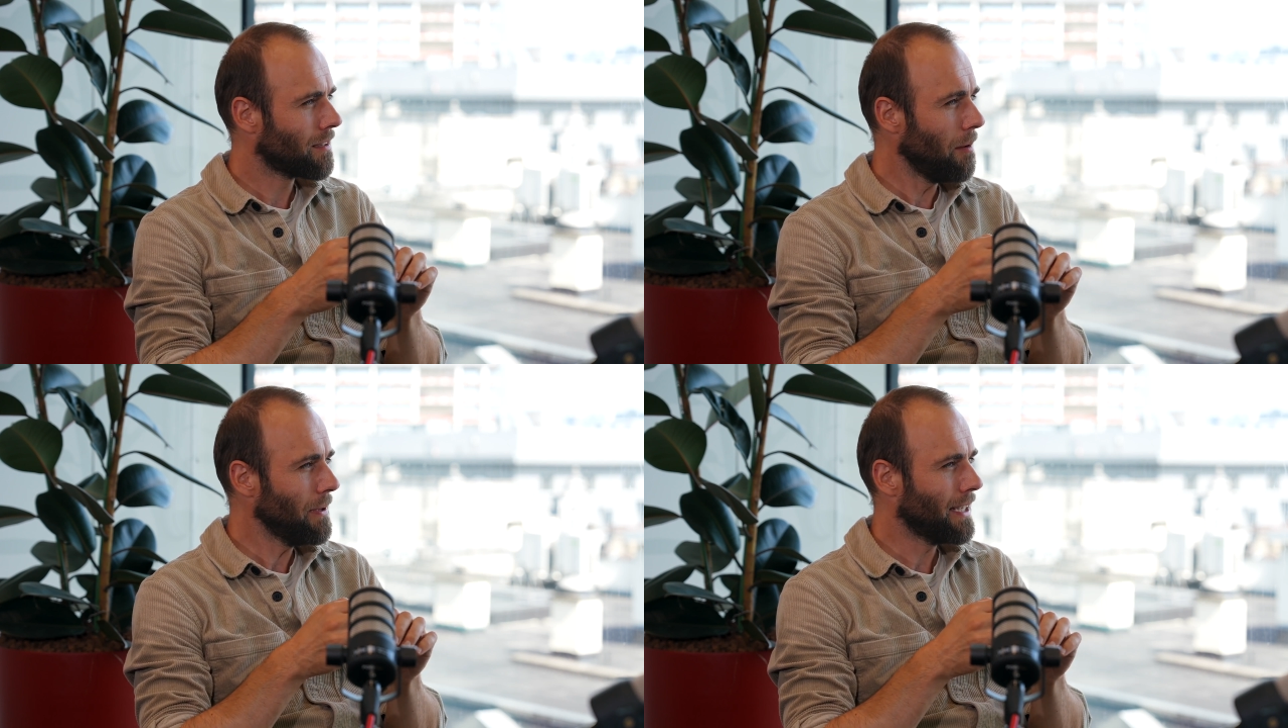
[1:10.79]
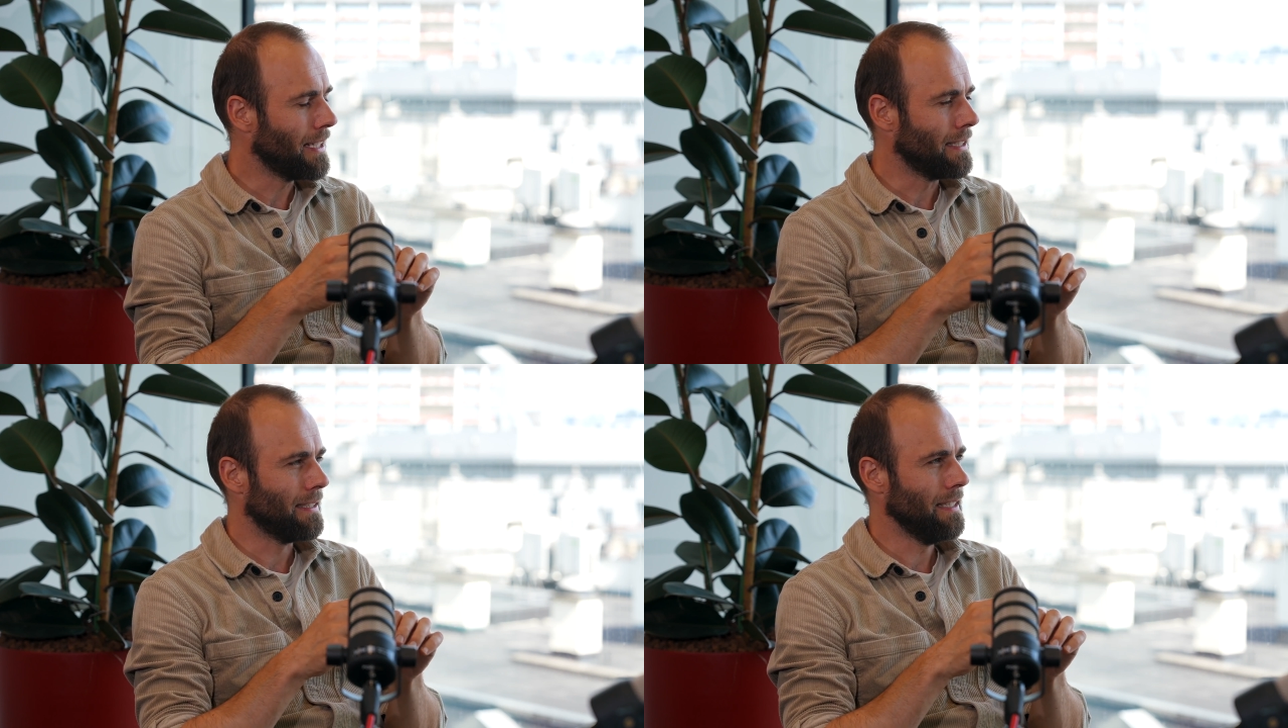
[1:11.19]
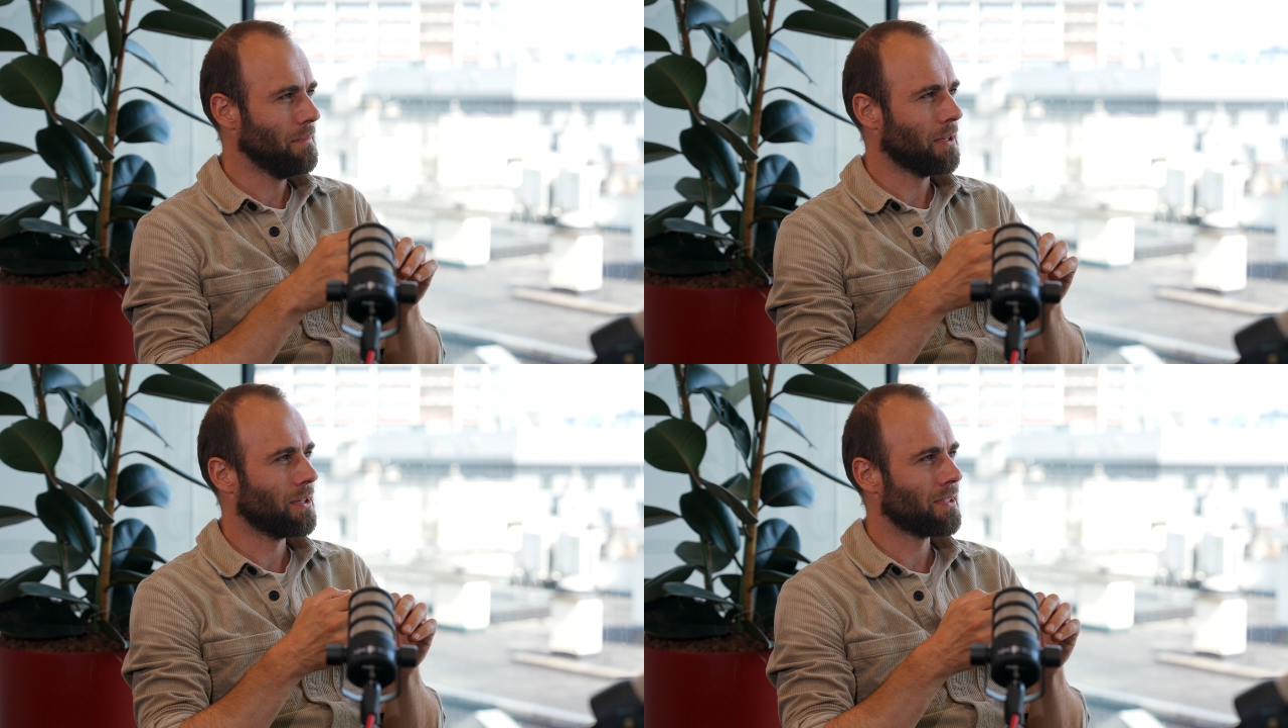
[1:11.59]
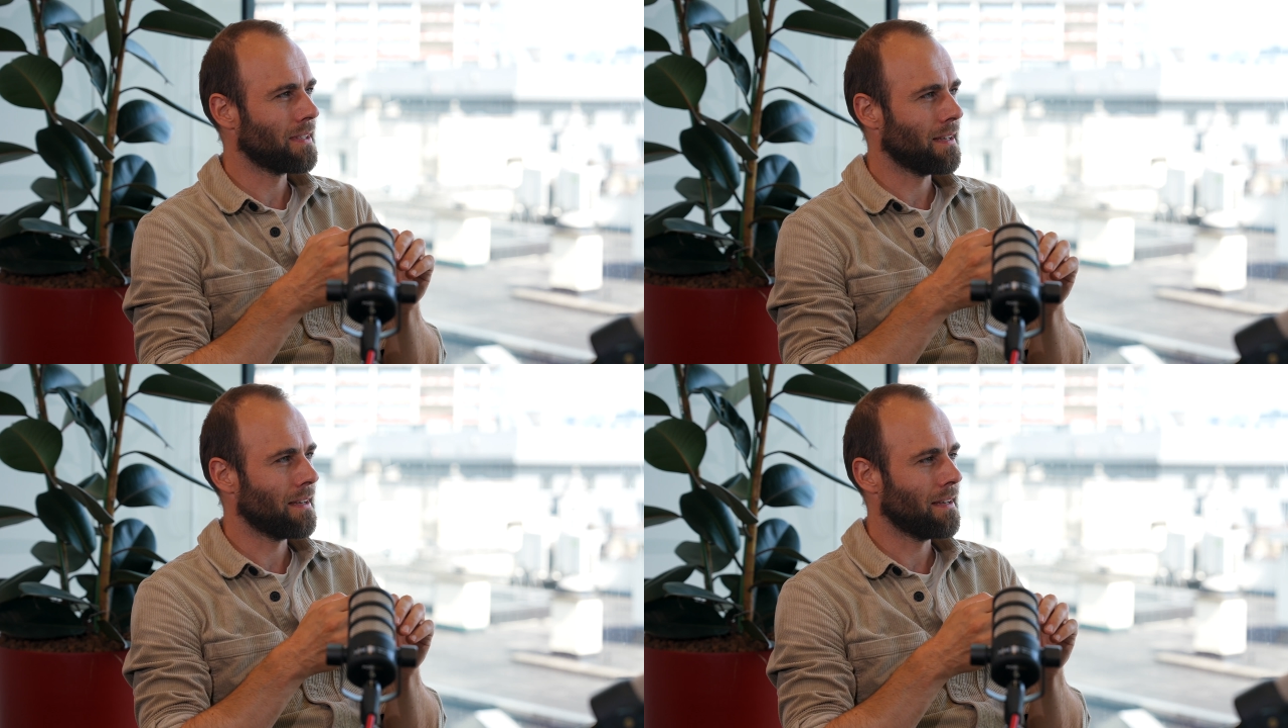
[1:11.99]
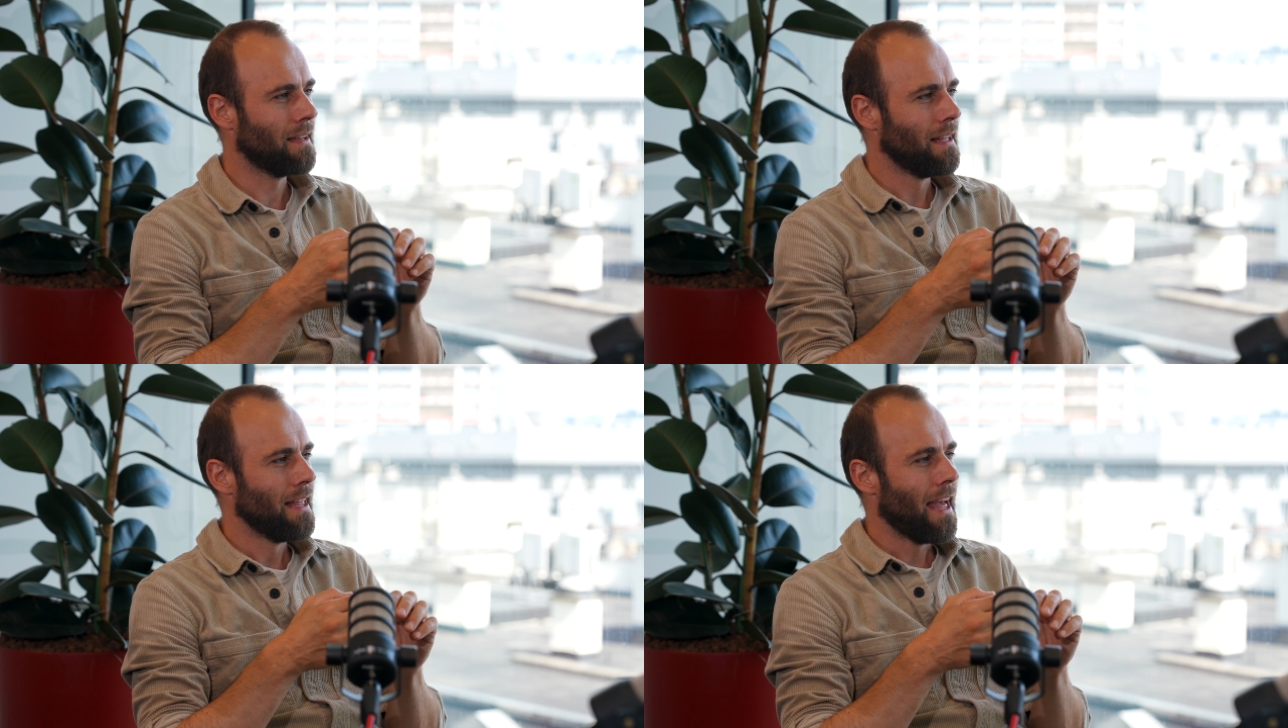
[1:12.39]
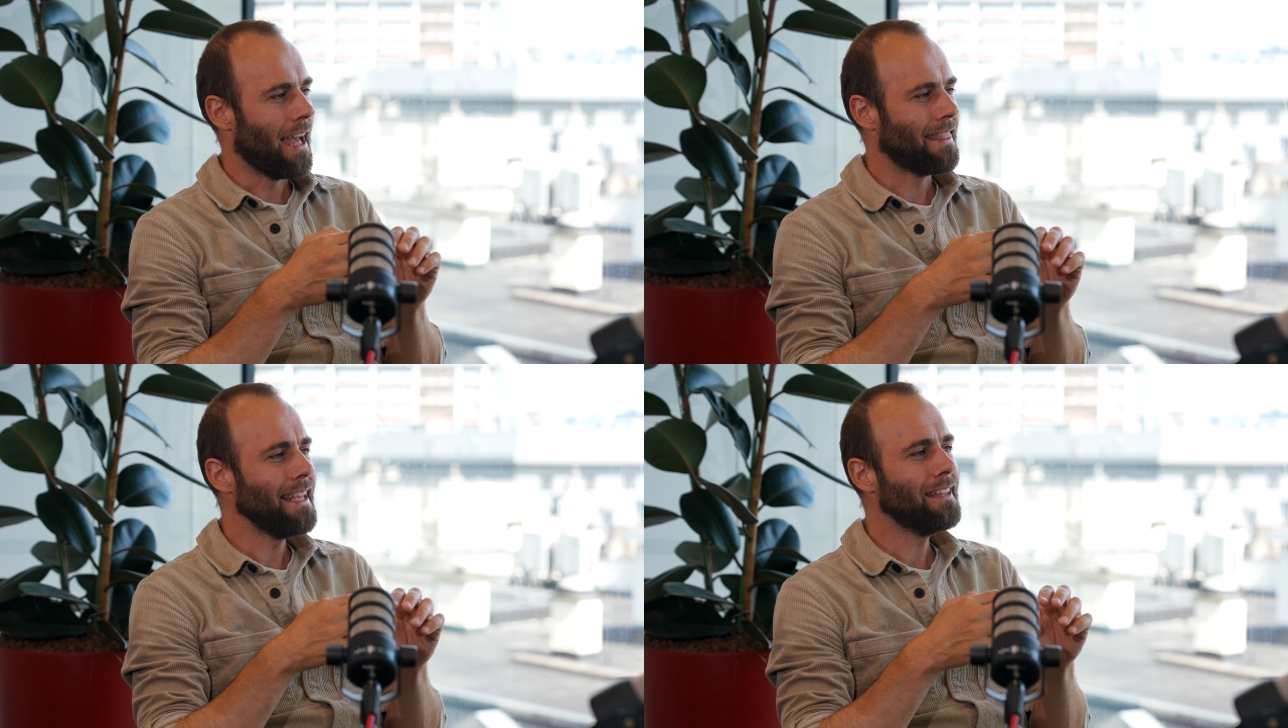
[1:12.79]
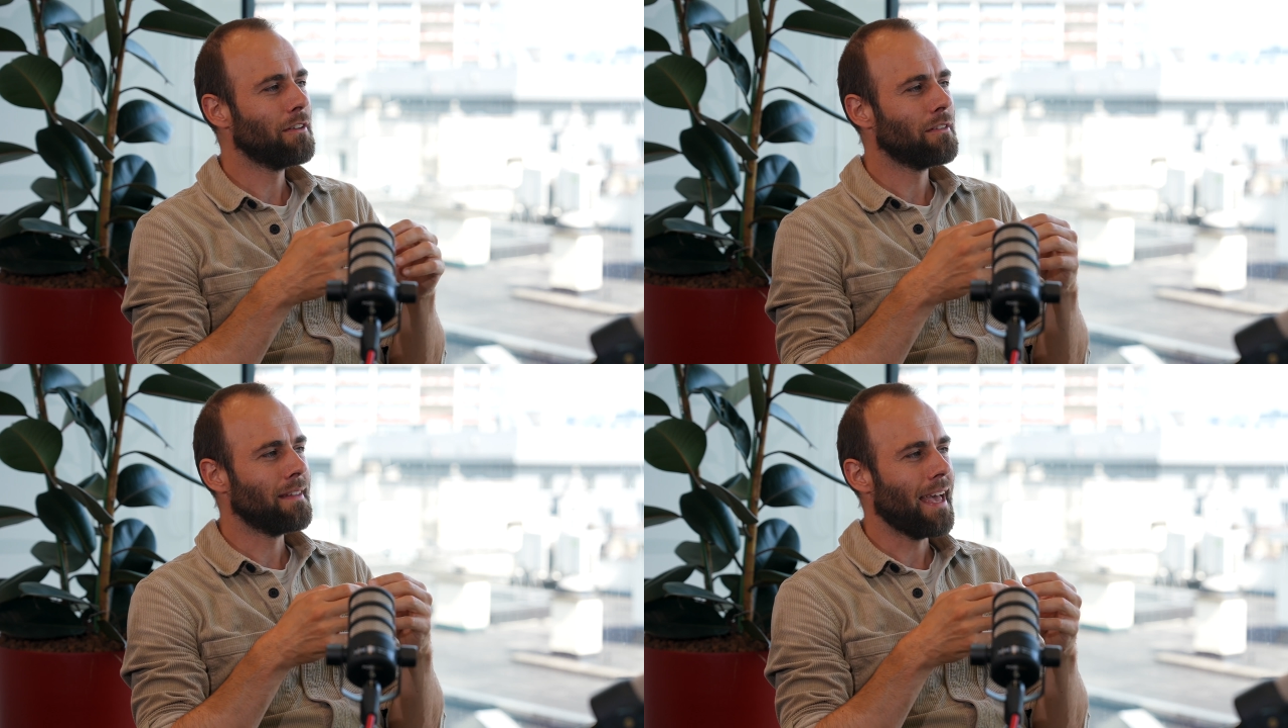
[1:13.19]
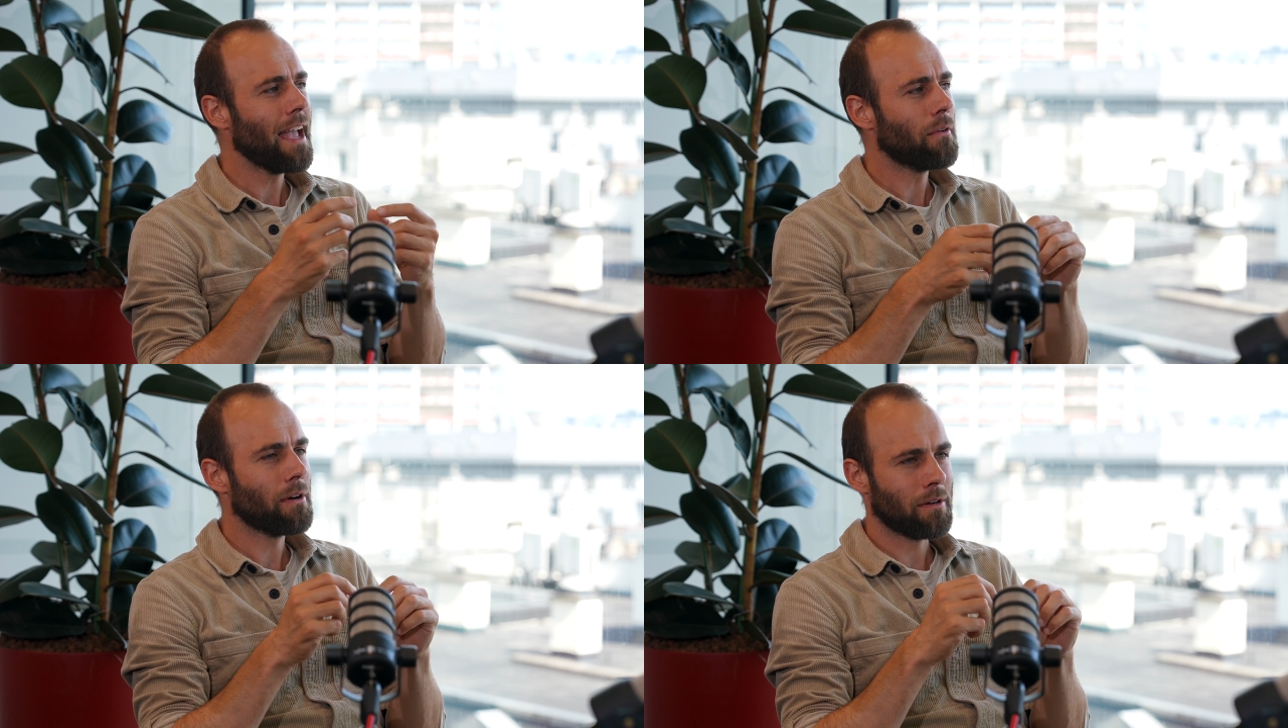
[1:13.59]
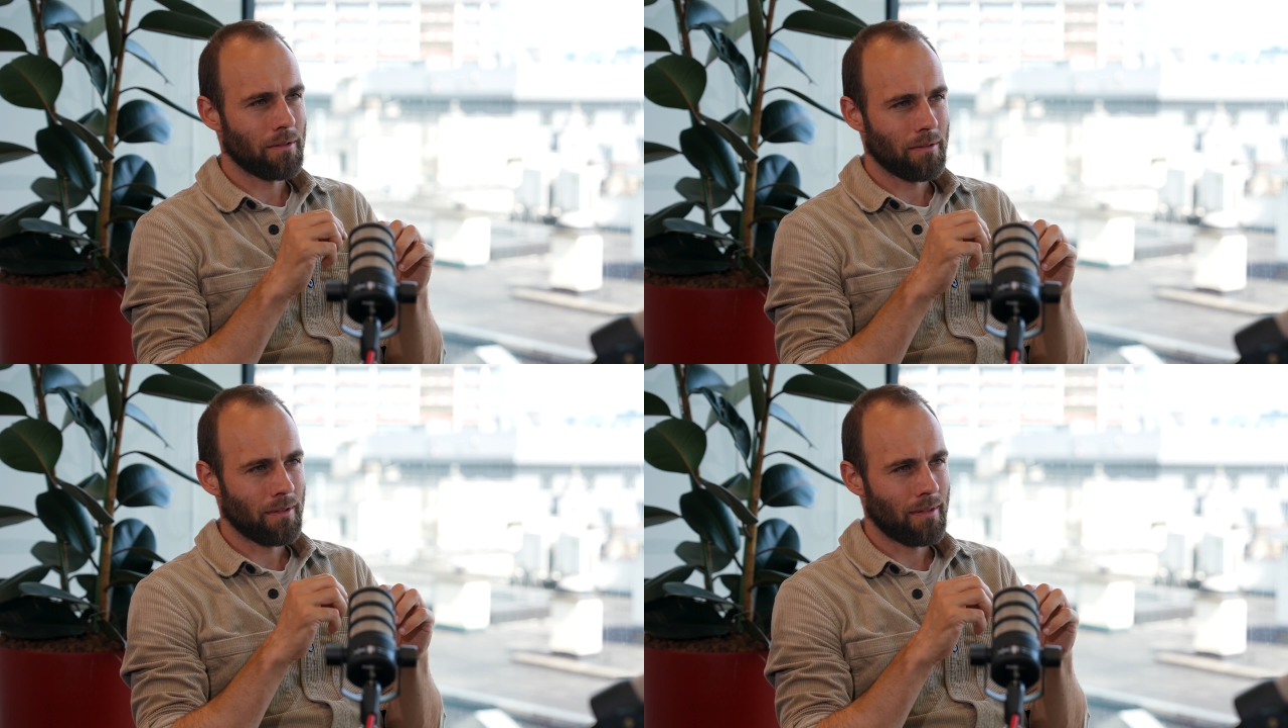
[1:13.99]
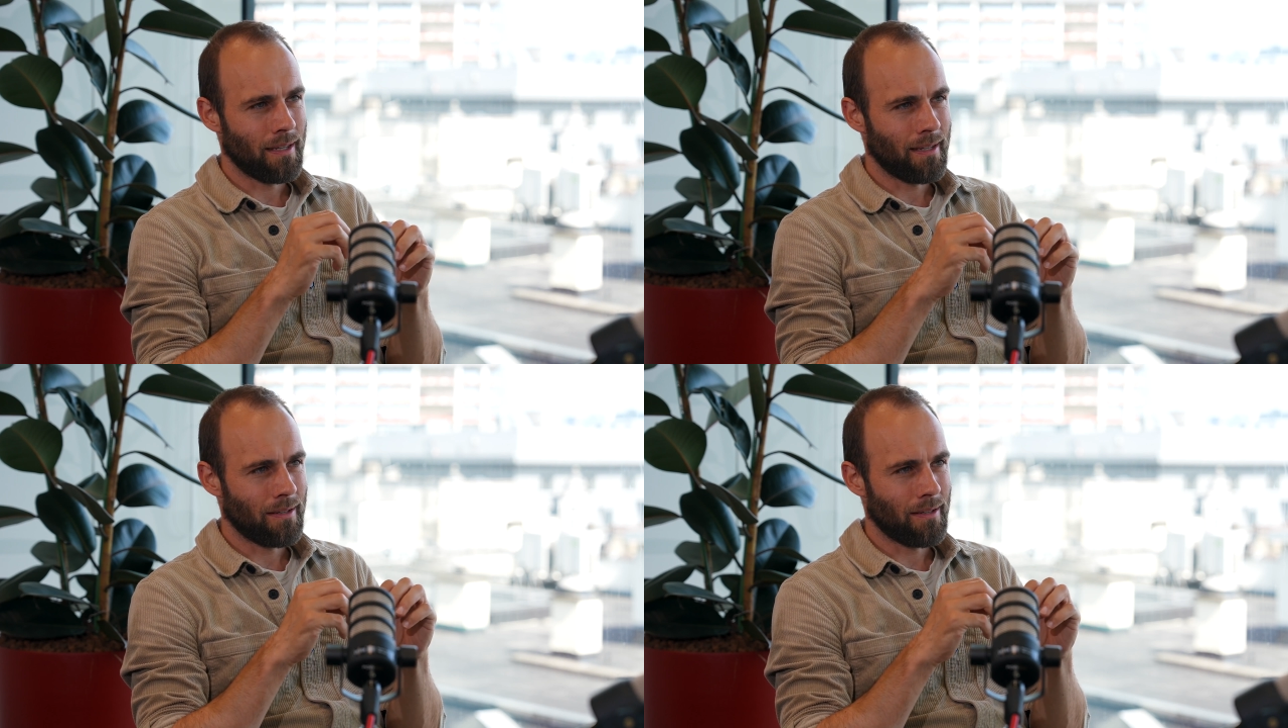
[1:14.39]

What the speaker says: complicated because I think the error